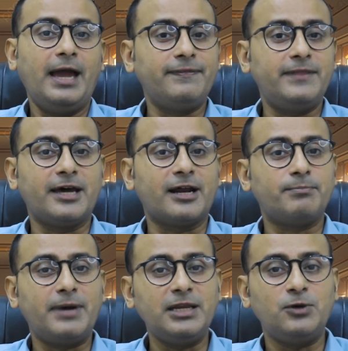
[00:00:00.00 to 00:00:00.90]
And there
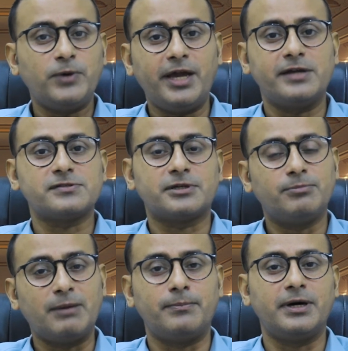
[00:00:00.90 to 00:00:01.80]
are many ways,
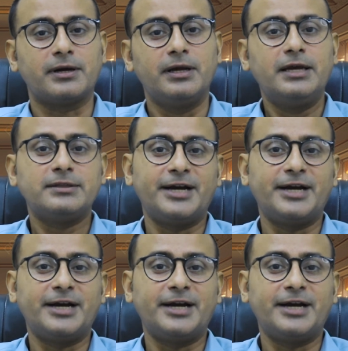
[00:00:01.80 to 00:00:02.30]
remember,